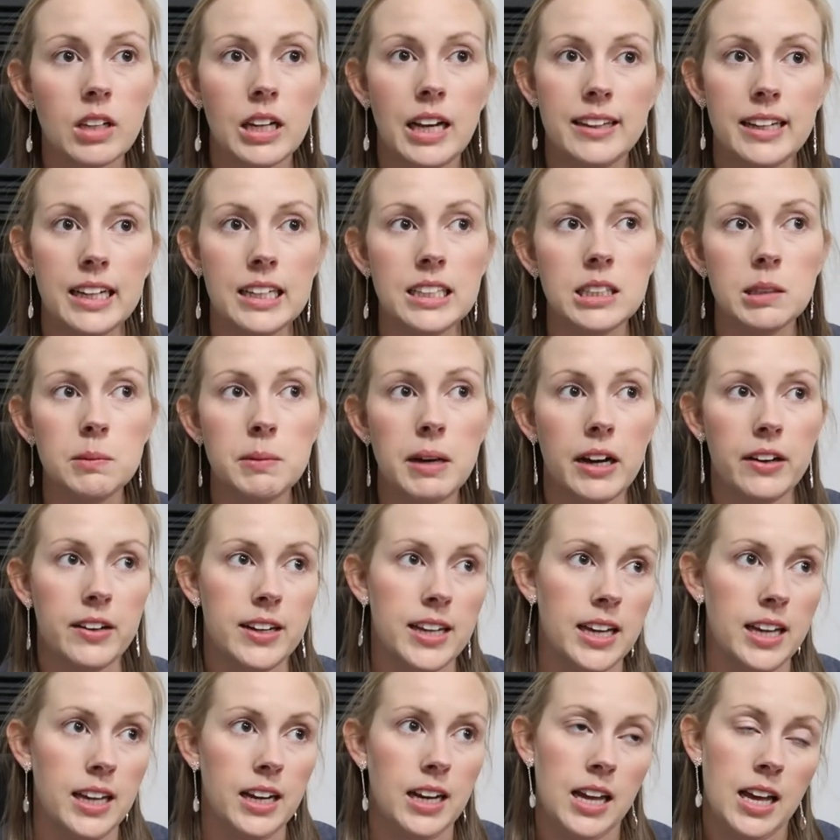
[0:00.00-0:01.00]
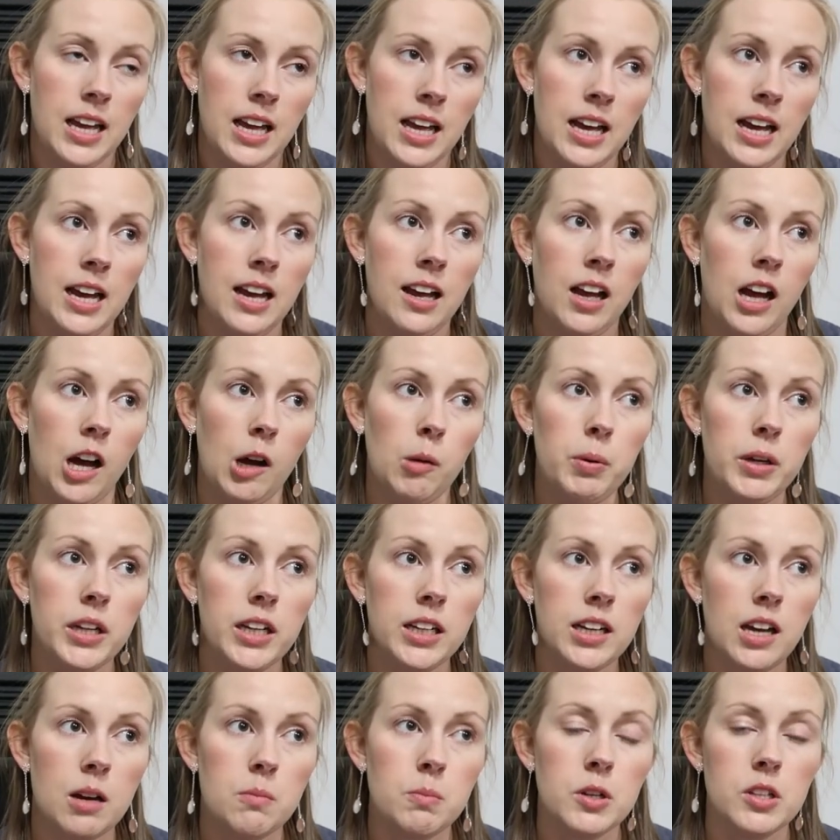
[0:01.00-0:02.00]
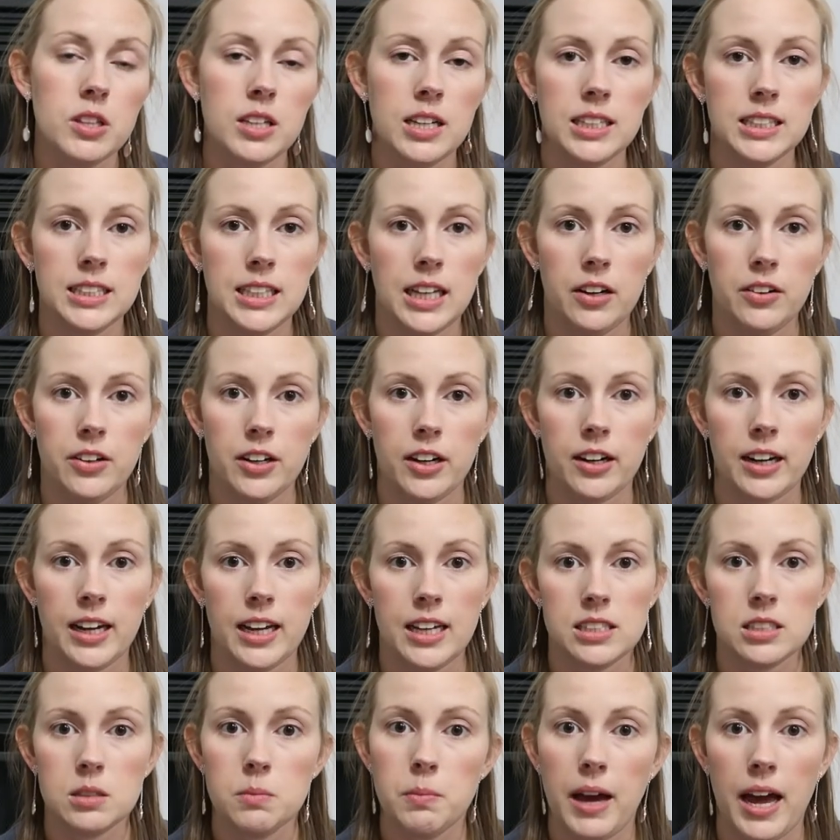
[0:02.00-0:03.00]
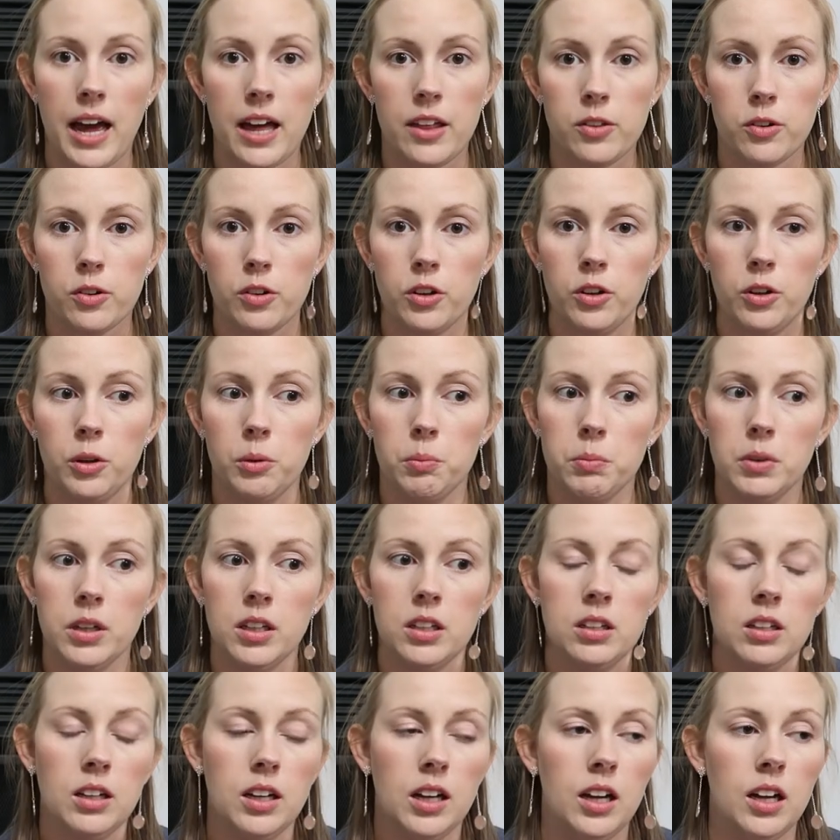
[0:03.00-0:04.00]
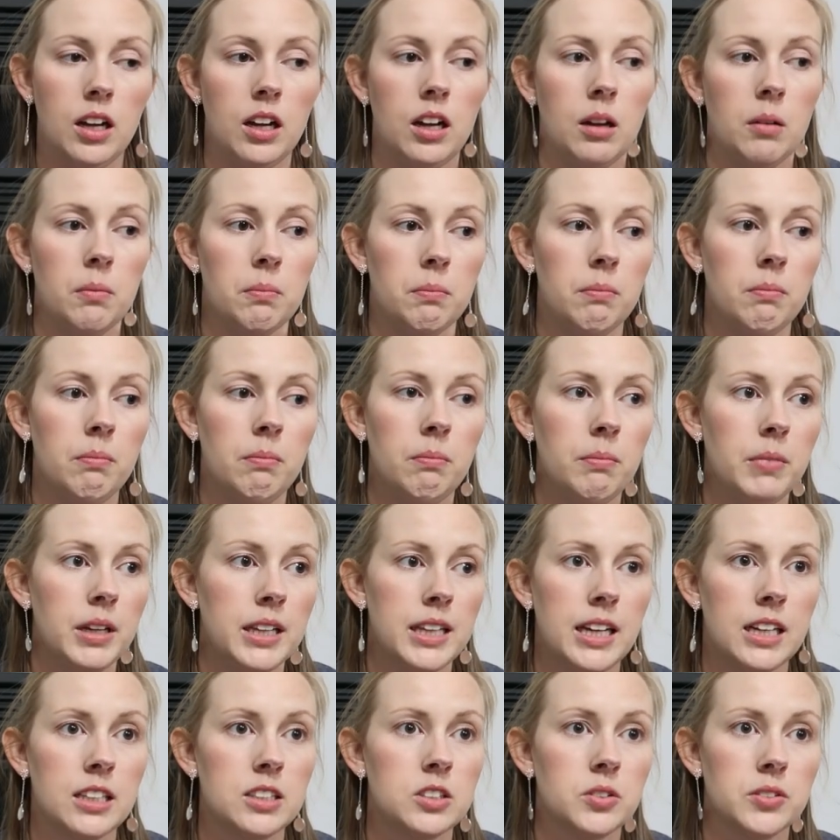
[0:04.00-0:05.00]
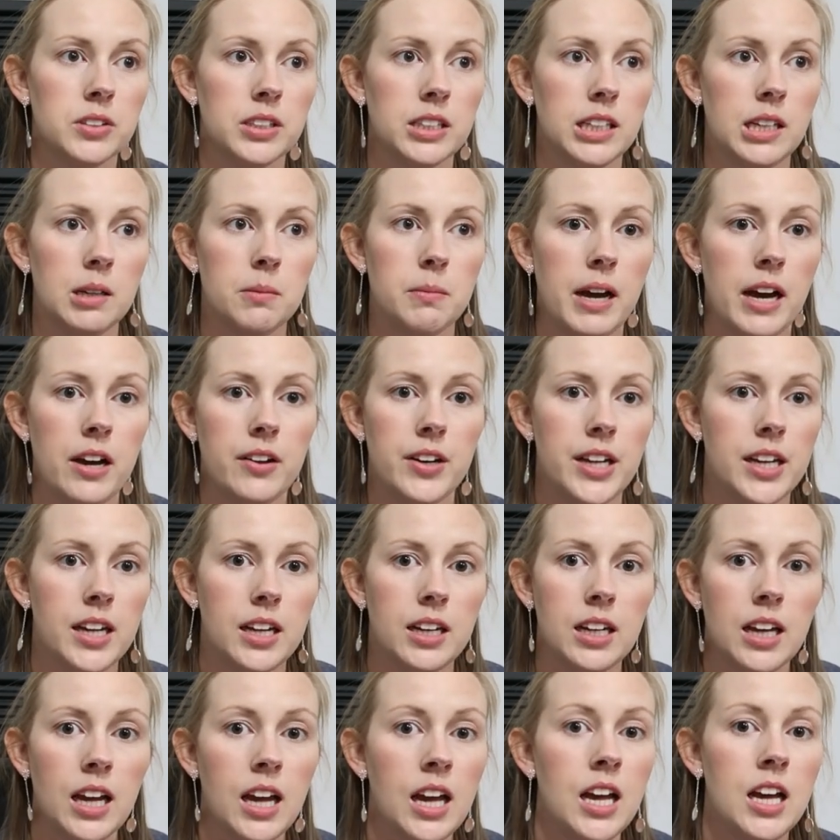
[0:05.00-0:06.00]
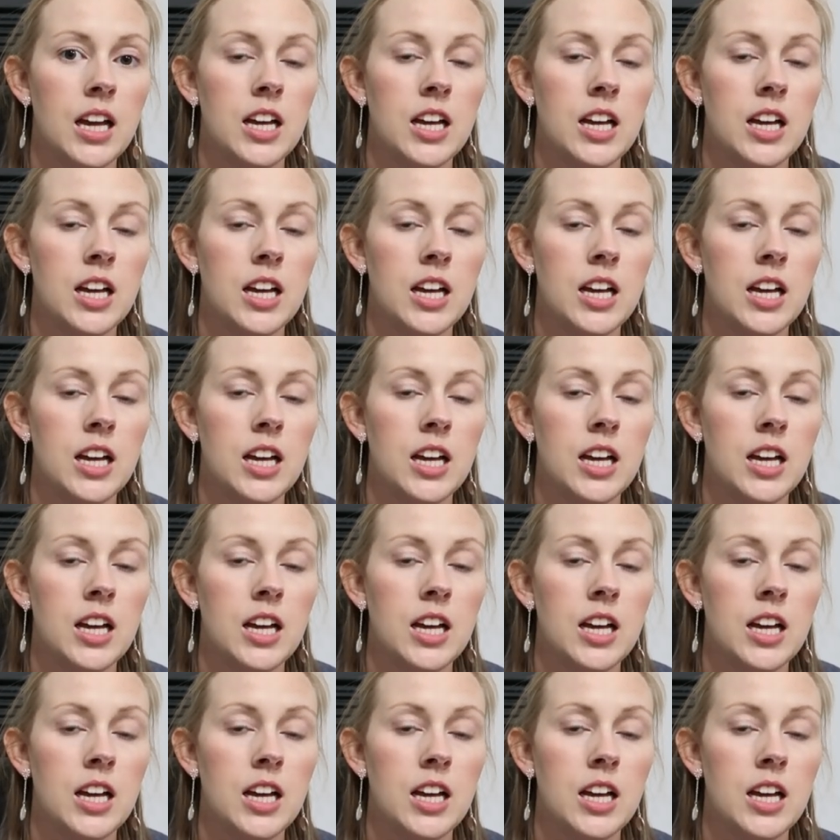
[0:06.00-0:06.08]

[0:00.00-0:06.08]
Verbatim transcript: and that's about it. I'll put a couple things out in our guest bathroom, but that's really about it.